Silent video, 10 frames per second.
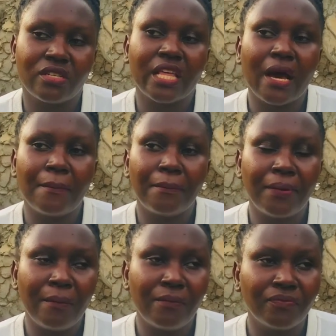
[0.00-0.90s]

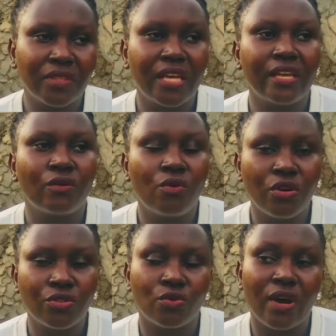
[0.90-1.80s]
They go
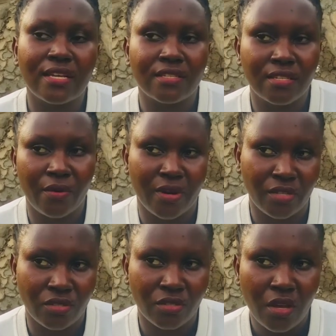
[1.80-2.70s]
through a
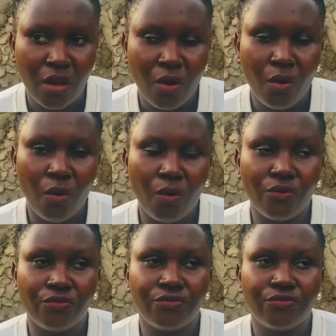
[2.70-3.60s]
series of